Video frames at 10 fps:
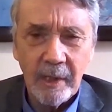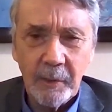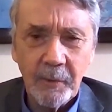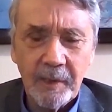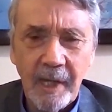
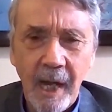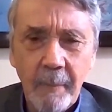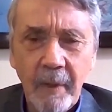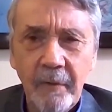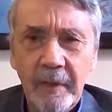This was the
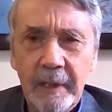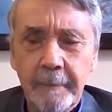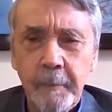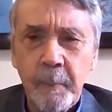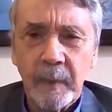time of
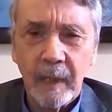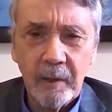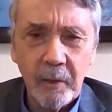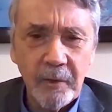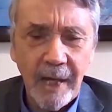the
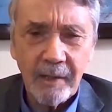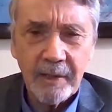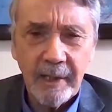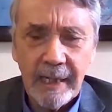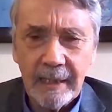
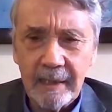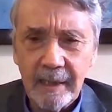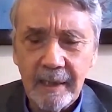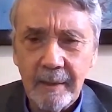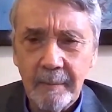
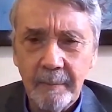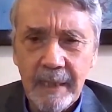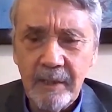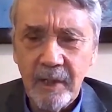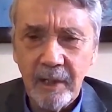2008
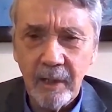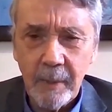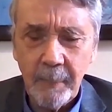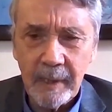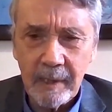Beijing
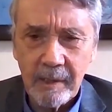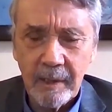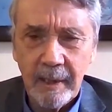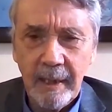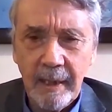Olympics